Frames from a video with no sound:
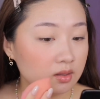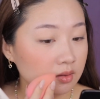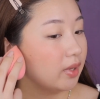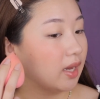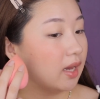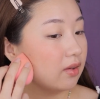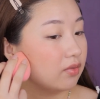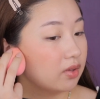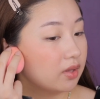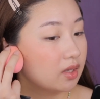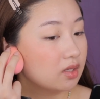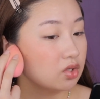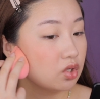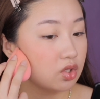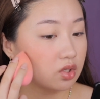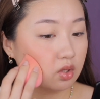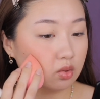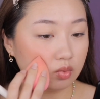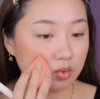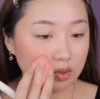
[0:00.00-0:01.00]
But yeah, I feel like it's
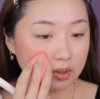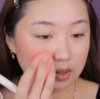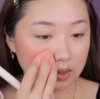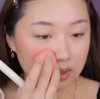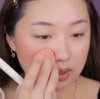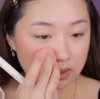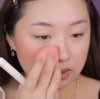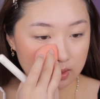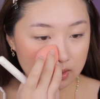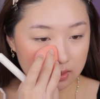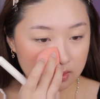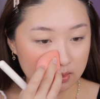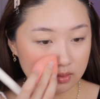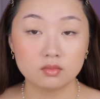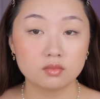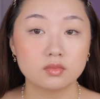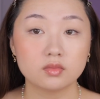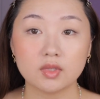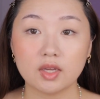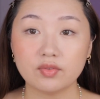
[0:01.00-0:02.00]
just a really nice
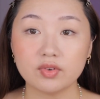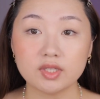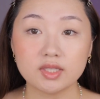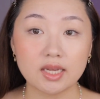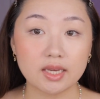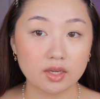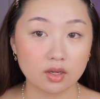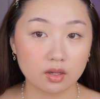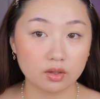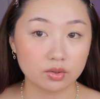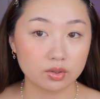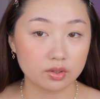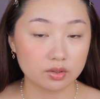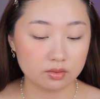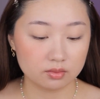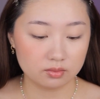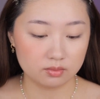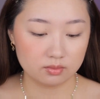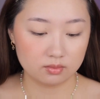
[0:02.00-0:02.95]
everyday color.